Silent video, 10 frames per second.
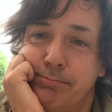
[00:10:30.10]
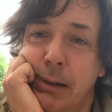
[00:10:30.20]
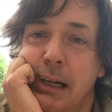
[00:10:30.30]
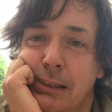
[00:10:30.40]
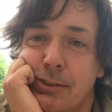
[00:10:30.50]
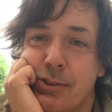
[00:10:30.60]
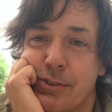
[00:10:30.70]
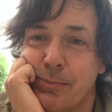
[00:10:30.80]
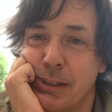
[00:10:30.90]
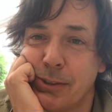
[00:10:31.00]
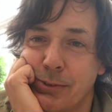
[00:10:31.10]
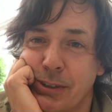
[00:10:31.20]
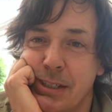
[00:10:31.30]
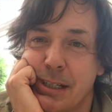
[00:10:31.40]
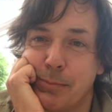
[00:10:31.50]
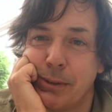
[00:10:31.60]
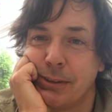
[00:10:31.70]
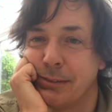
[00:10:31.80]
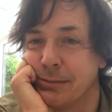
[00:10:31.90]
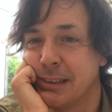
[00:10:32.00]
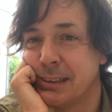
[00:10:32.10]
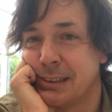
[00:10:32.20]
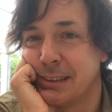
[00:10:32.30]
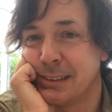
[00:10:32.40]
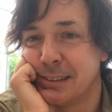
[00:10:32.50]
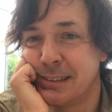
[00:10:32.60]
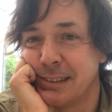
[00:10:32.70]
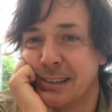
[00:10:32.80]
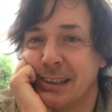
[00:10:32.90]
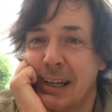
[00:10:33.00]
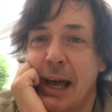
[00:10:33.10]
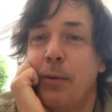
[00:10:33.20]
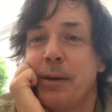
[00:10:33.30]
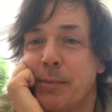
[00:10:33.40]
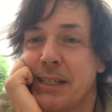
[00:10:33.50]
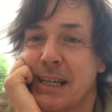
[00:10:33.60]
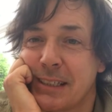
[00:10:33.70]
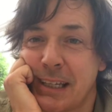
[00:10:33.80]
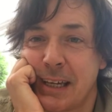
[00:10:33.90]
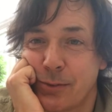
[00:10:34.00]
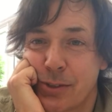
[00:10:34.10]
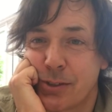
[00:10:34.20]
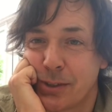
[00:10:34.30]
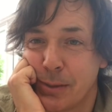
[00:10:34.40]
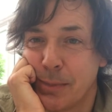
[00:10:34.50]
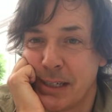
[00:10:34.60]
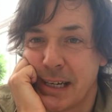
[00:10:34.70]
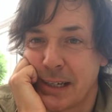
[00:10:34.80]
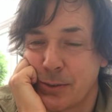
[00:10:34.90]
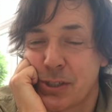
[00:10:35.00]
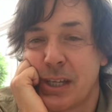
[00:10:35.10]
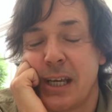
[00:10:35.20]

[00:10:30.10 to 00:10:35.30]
piles of money on the table and helping my dad count the money out.